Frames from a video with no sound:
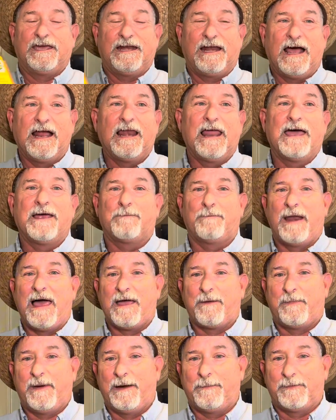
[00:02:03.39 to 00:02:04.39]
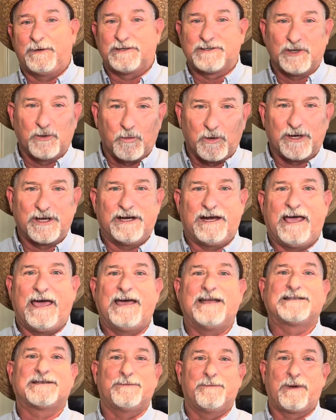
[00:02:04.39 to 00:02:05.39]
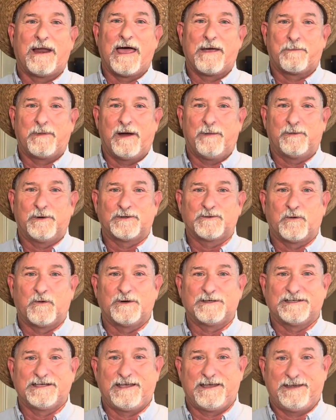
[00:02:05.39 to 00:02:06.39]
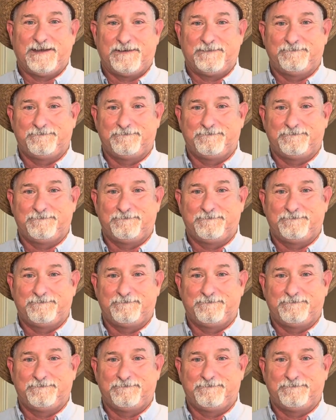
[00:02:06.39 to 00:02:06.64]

And I like black pepper, so we're gonna add some black pepper towards the end.